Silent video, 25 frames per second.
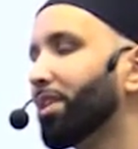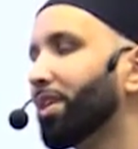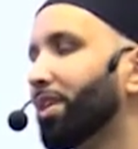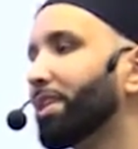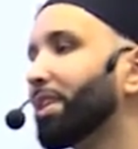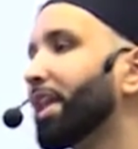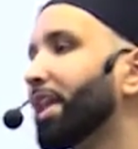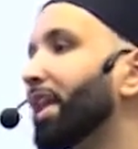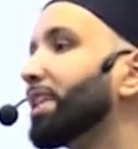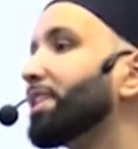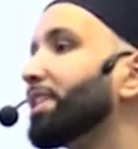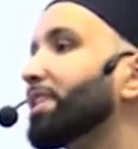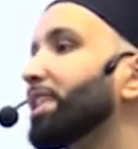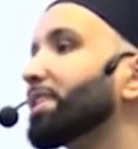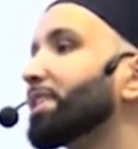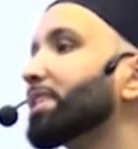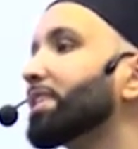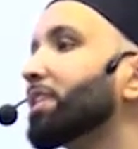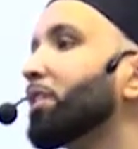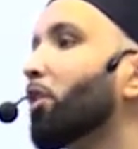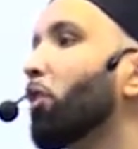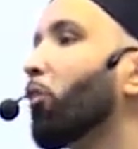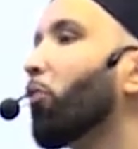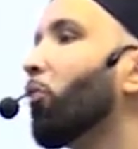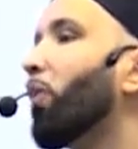and that it
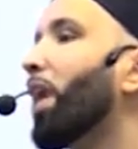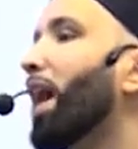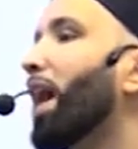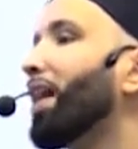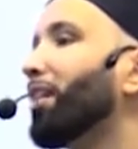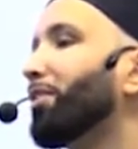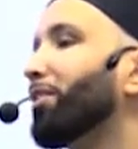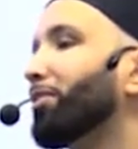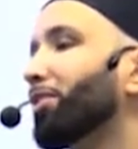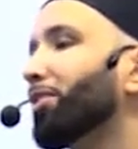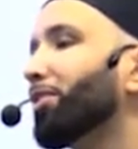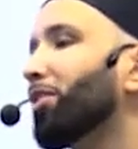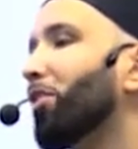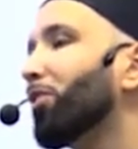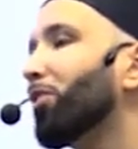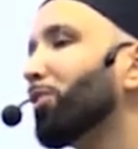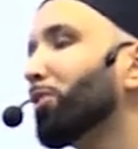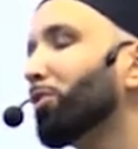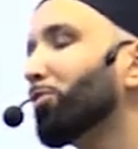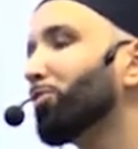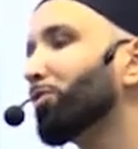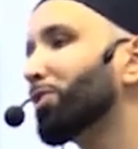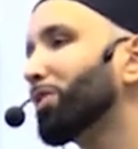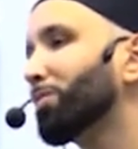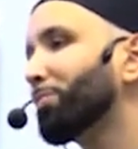doesn't go wild and all
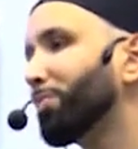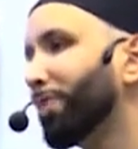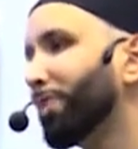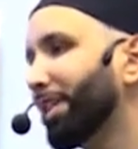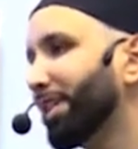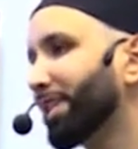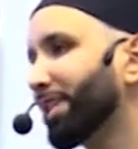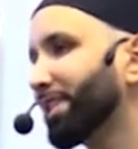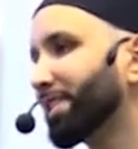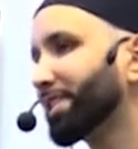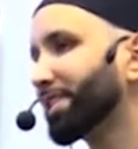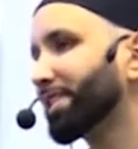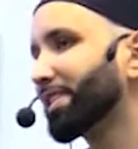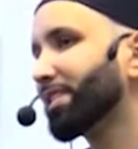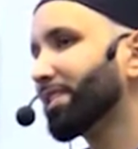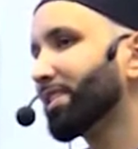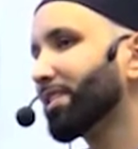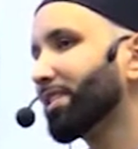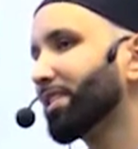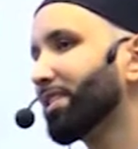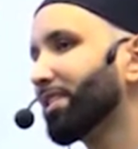over the place.